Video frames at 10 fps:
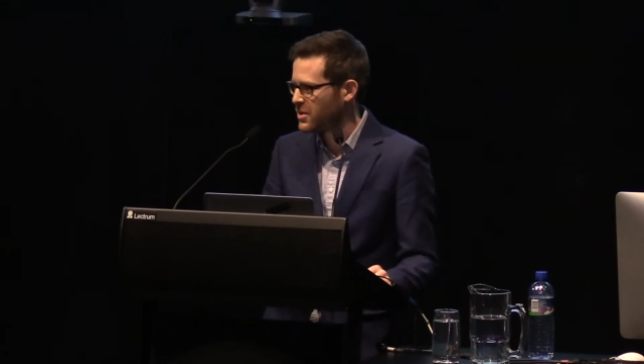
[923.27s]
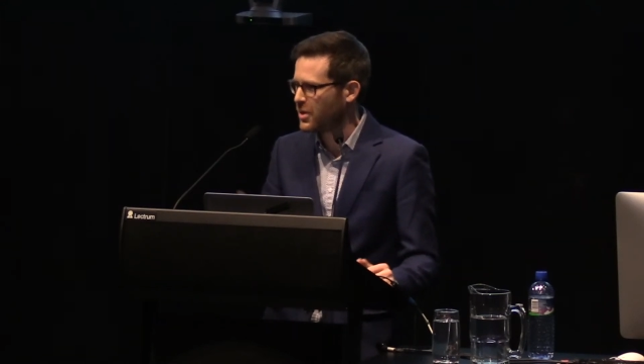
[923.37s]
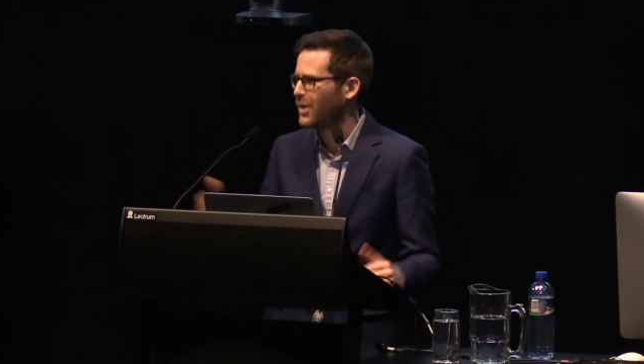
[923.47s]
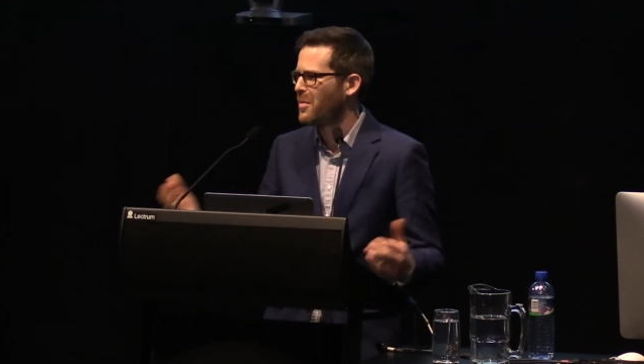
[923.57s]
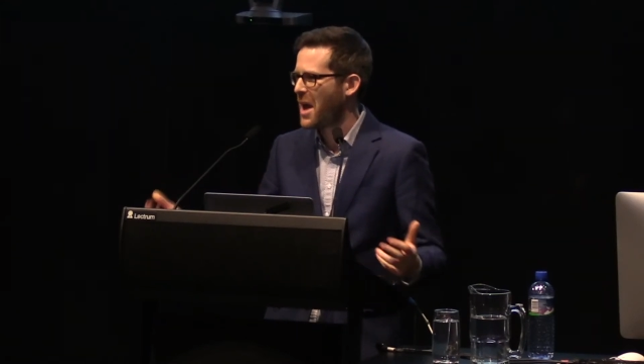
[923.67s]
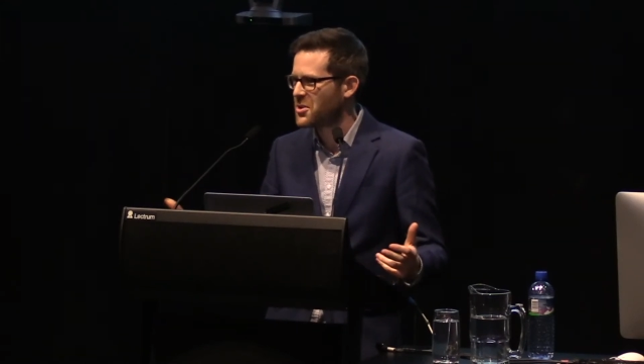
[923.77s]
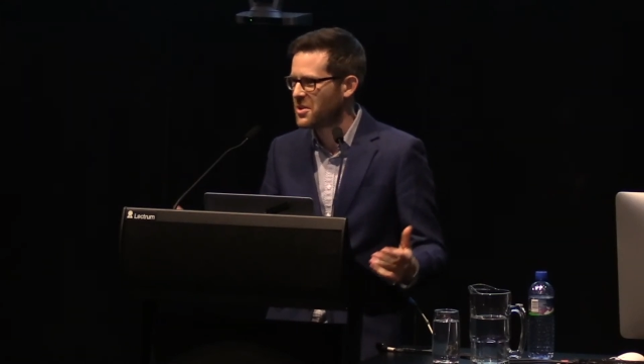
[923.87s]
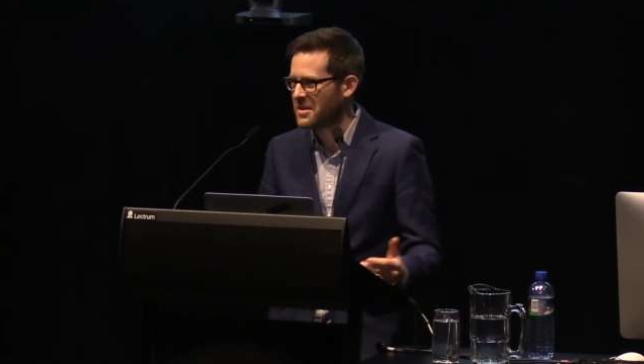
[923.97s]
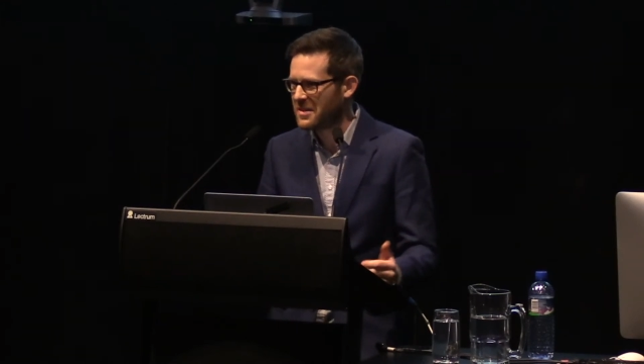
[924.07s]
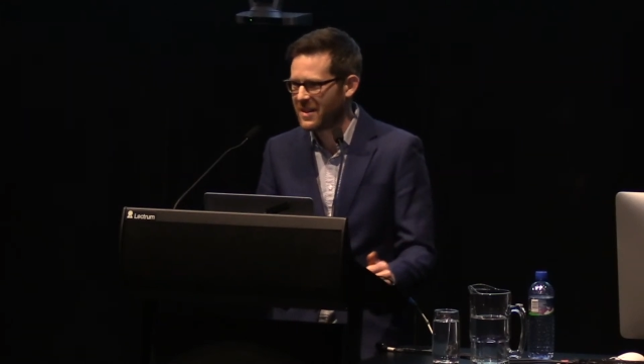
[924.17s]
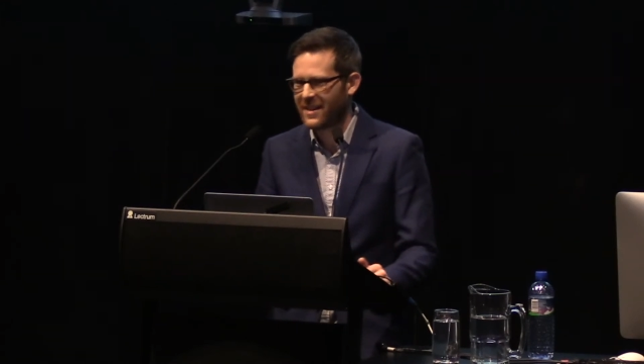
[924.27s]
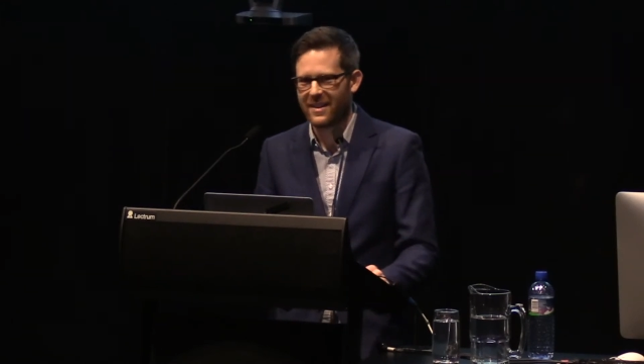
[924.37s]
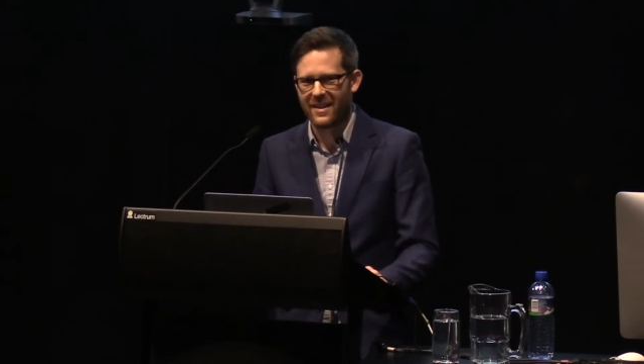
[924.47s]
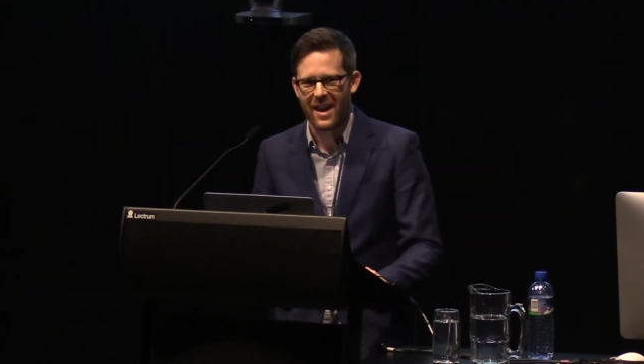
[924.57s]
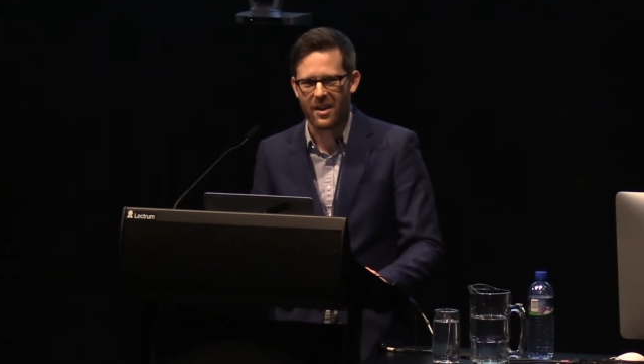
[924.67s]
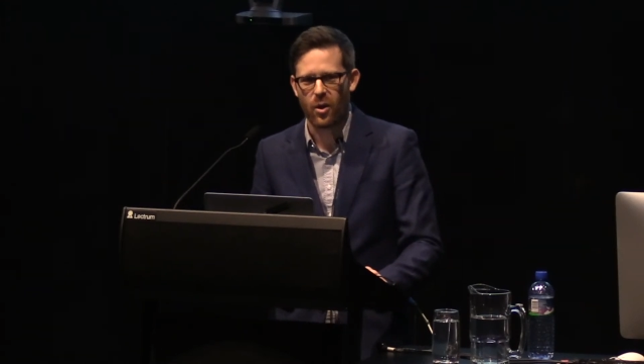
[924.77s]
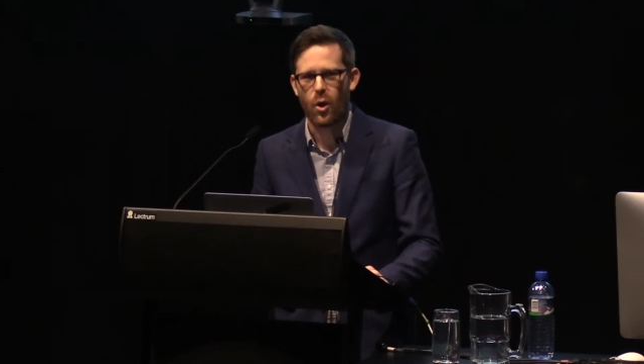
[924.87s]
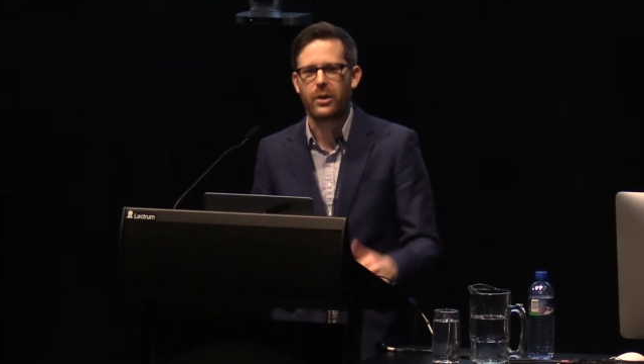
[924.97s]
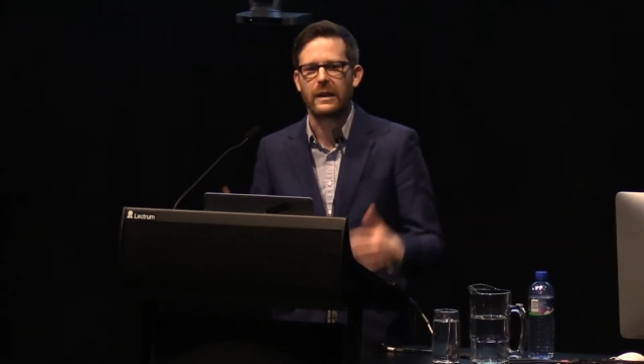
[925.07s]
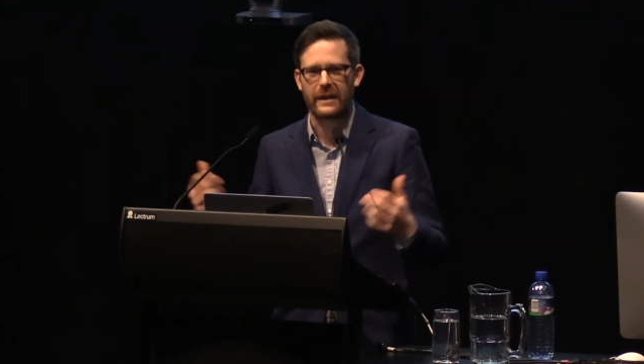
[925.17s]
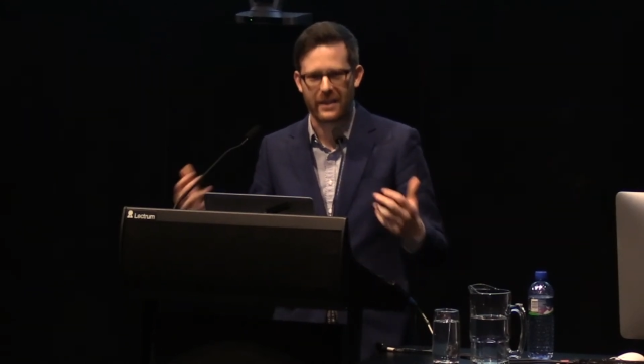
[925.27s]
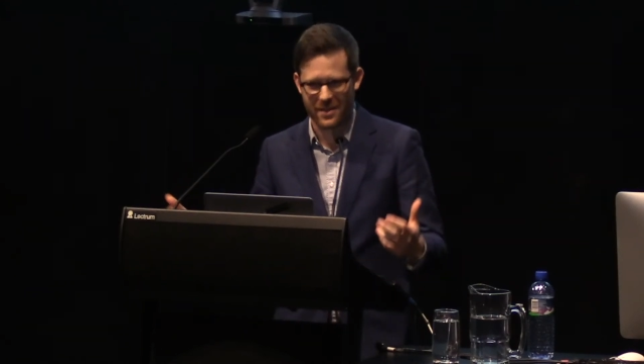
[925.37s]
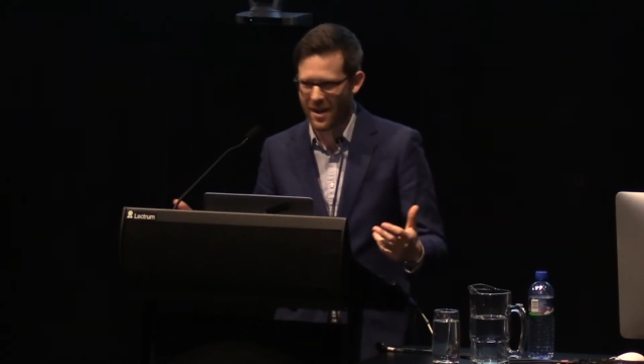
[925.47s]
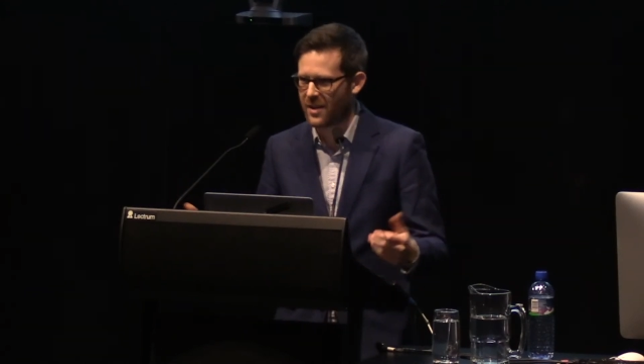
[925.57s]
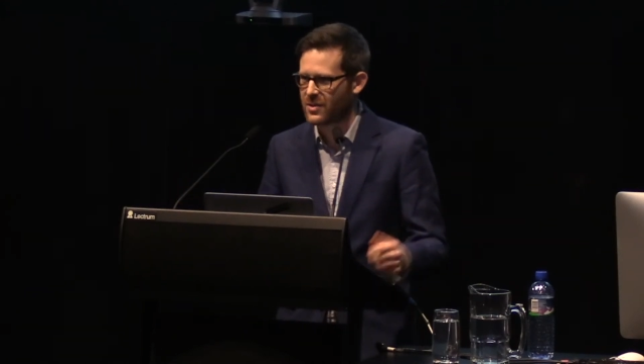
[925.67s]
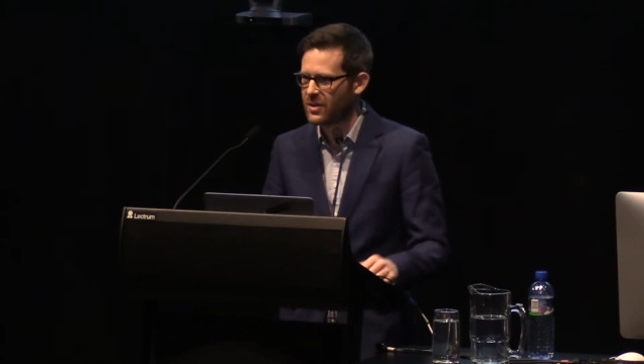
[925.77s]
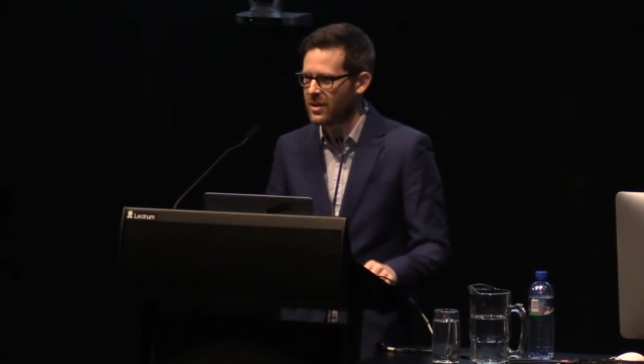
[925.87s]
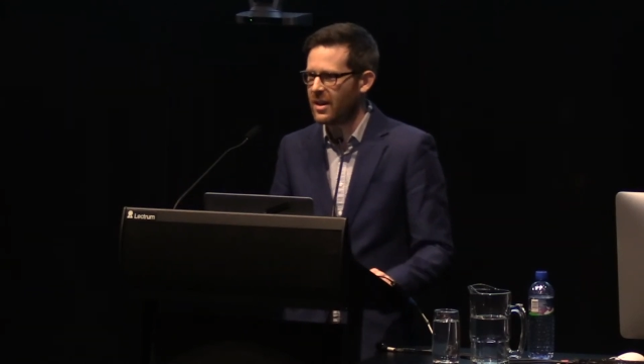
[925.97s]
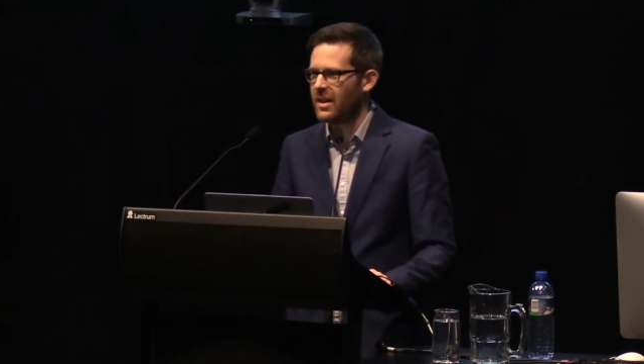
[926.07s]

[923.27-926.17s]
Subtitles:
as you can imagine, had a Herculean task